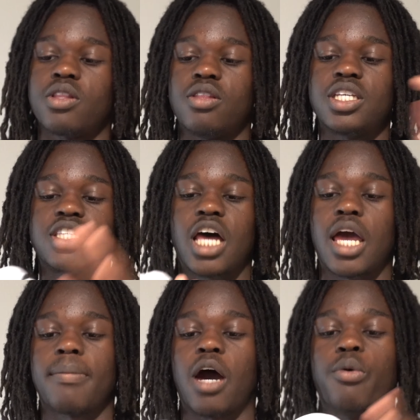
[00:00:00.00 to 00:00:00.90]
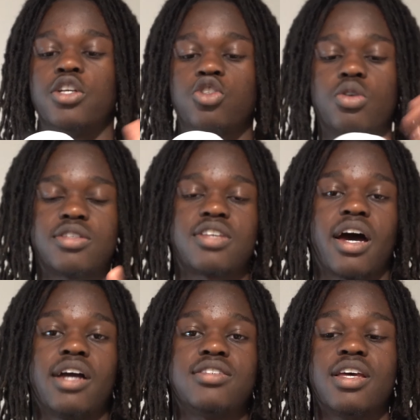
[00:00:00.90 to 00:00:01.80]
this time I went true to
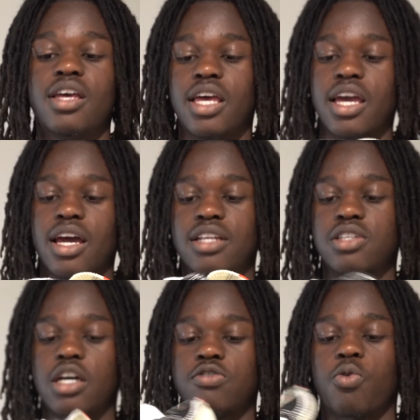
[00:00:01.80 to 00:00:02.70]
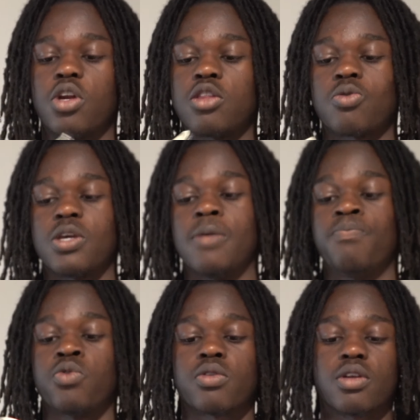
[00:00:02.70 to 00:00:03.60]
size and got a size 43.
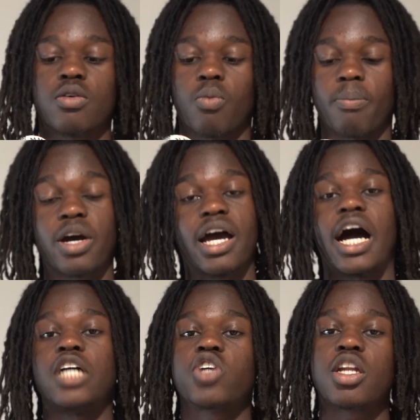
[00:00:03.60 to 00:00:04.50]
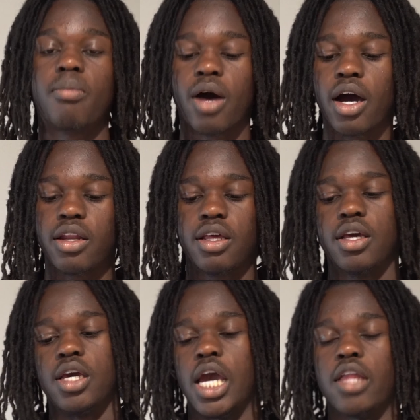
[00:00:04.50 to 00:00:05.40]
But I tried them on
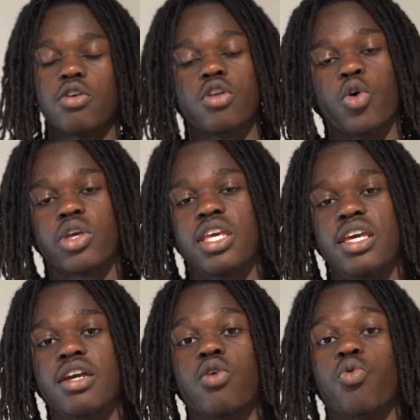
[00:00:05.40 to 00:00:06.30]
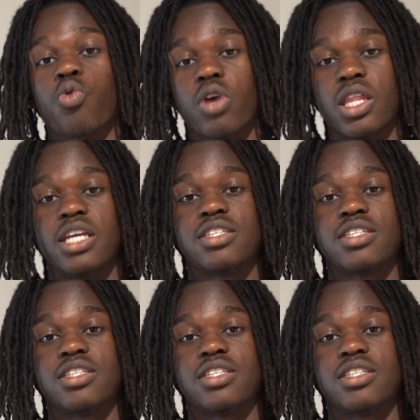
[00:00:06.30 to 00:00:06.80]
and they're low-key really